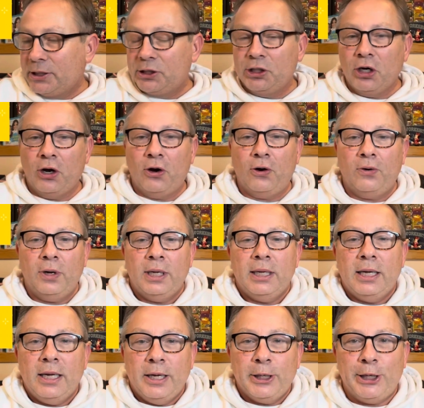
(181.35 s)
So
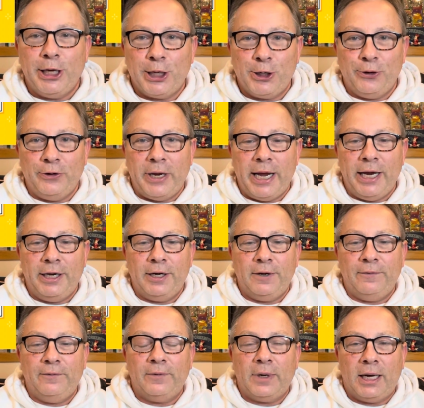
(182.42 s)
get
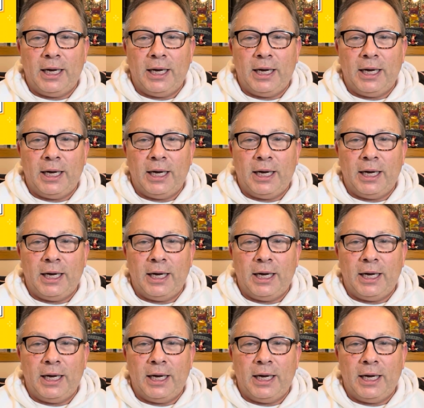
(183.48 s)
creative.